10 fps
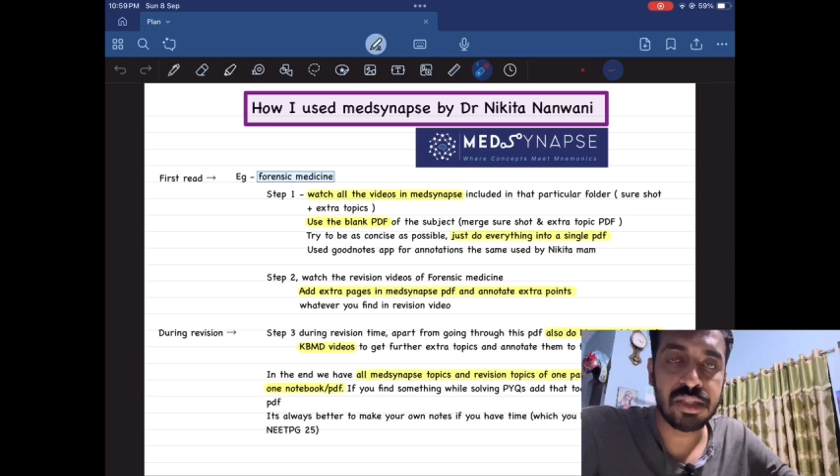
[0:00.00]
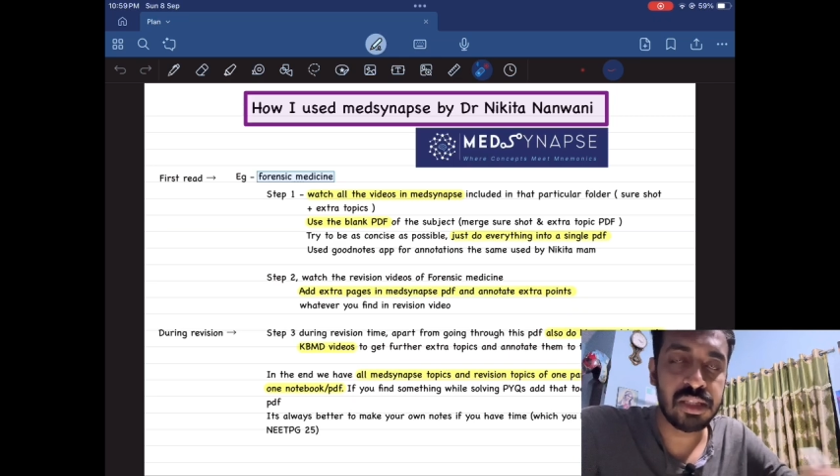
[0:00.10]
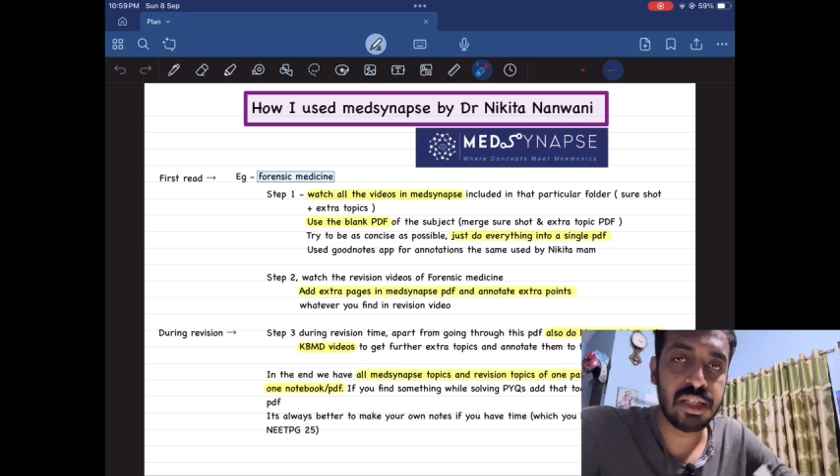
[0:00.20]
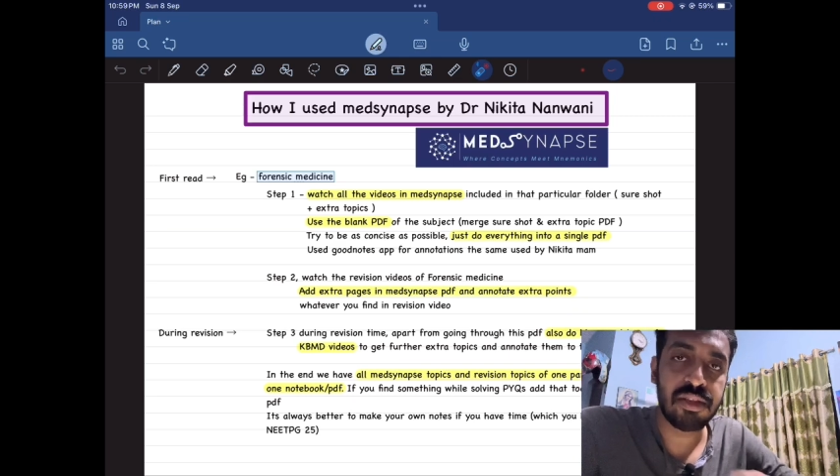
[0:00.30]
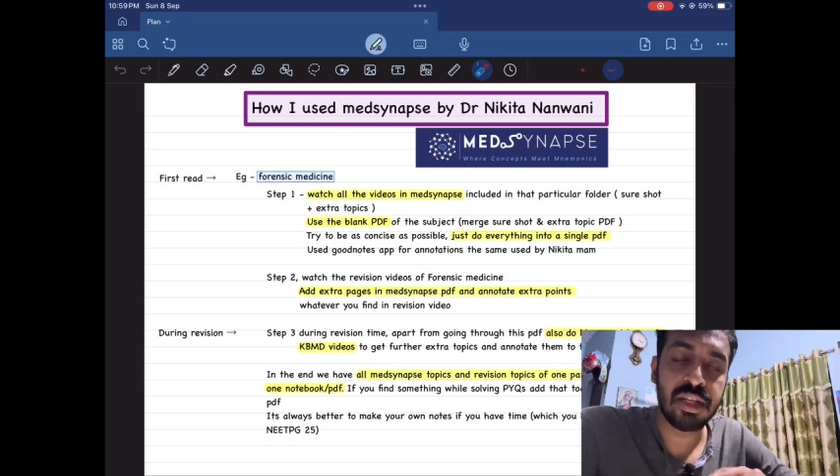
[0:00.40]

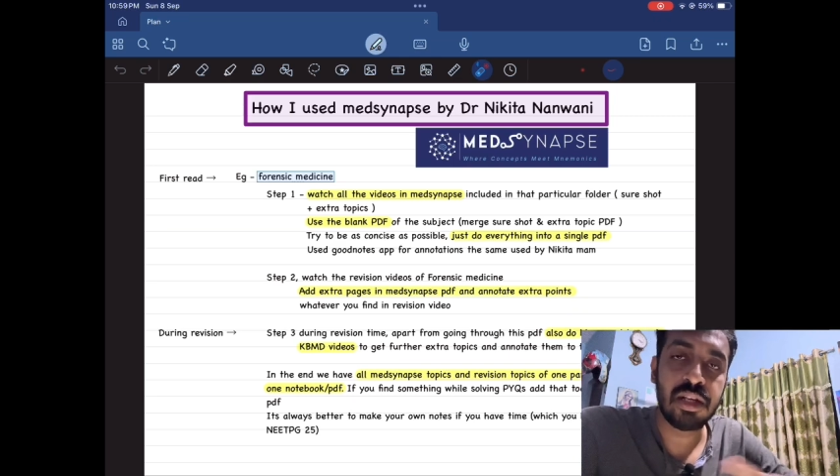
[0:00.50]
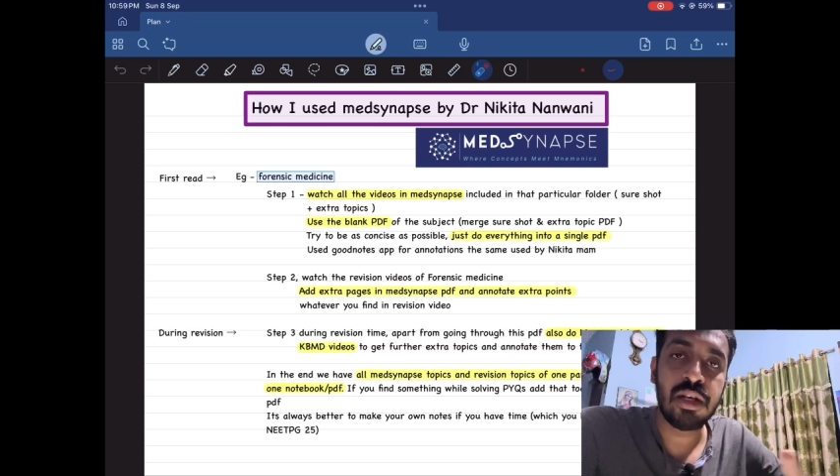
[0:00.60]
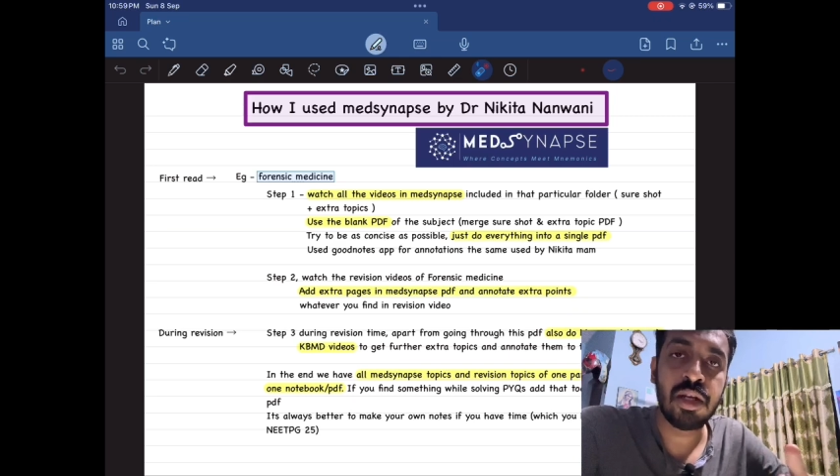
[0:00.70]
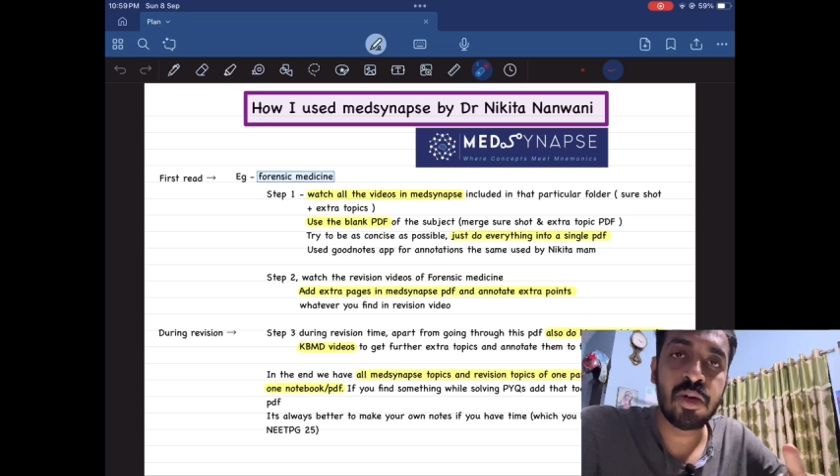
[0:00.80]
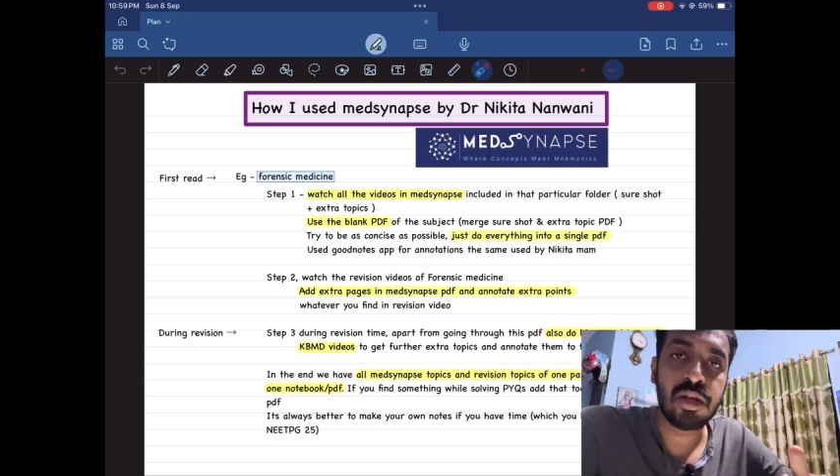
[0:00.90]
In a
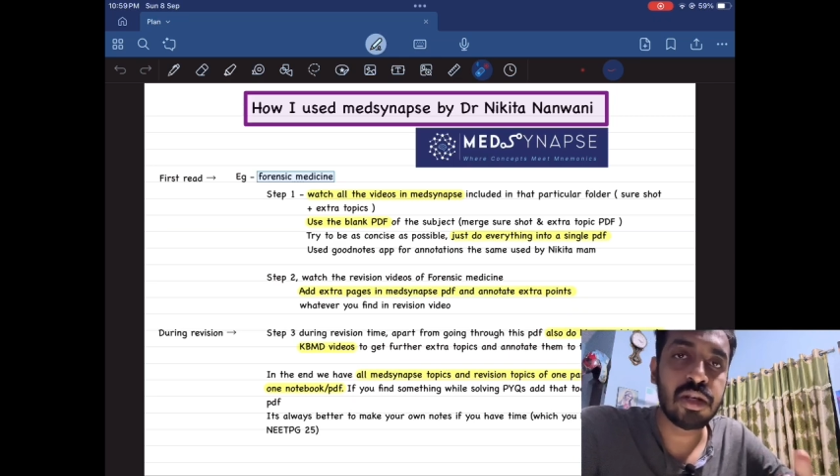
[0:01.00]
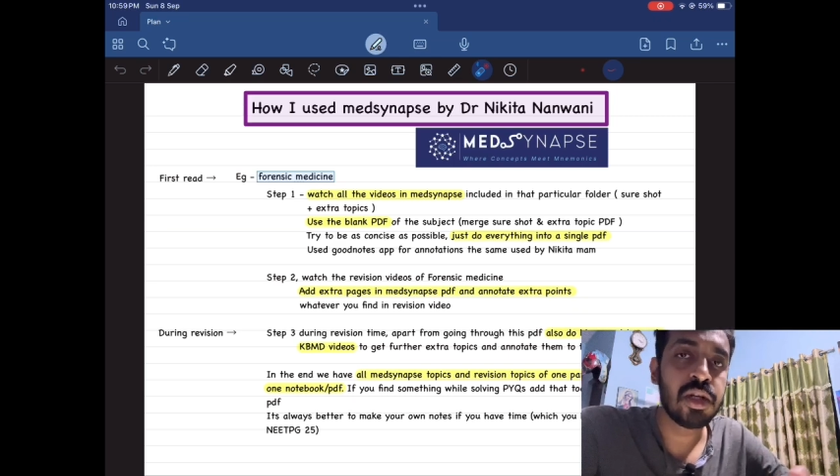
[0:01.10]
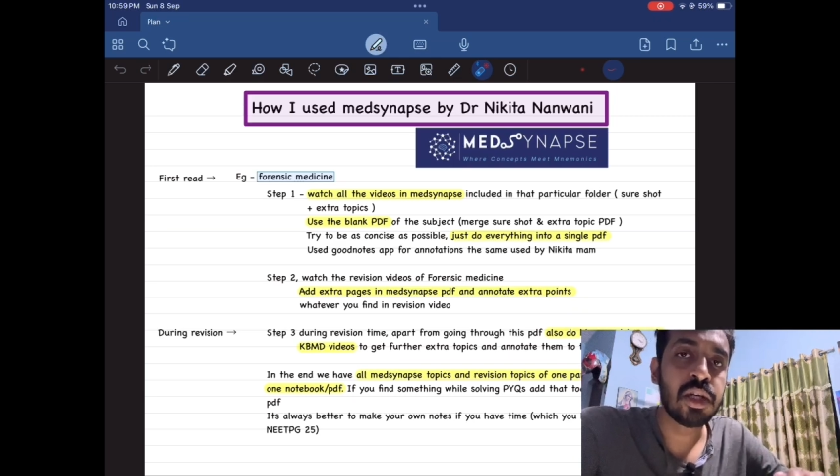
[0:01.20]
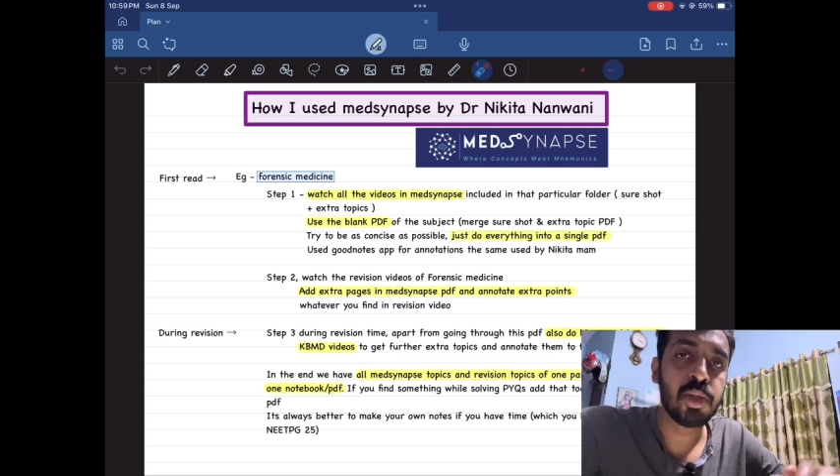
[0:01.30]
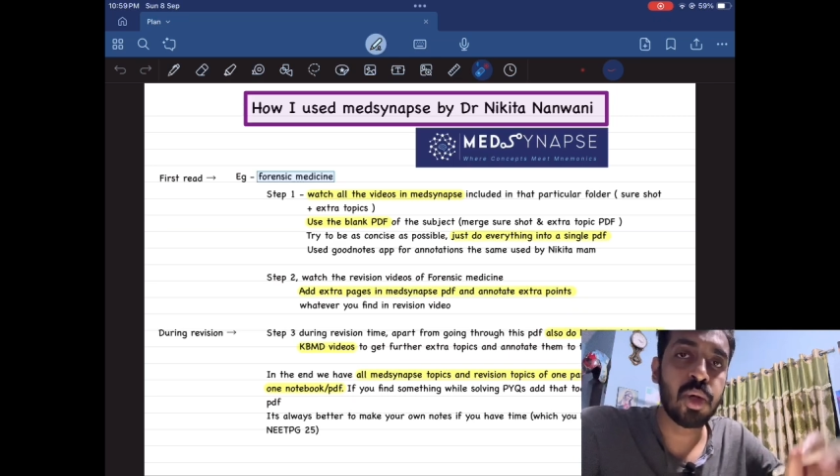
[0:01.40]
single note,
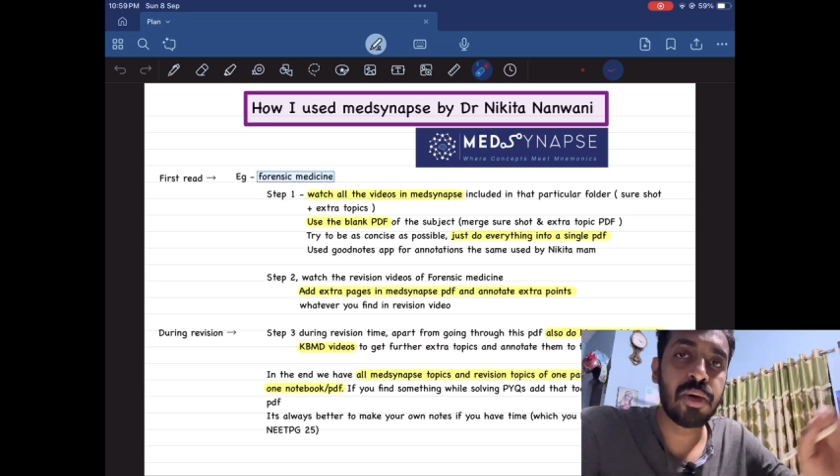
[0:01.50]
you